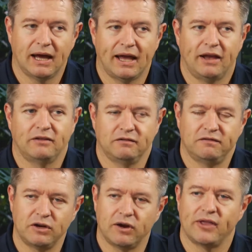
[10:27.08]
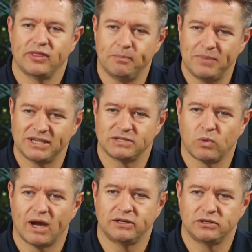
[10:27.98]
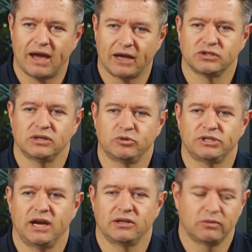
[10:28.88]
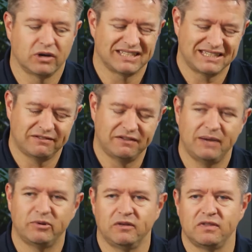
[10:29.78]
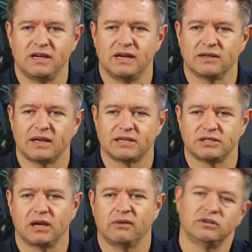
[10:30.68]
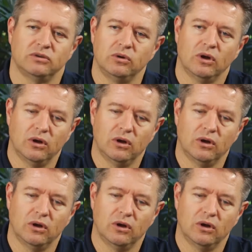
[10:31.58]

and figure out the best way to actually protect them, because there's a fair bit of thinking that has to go into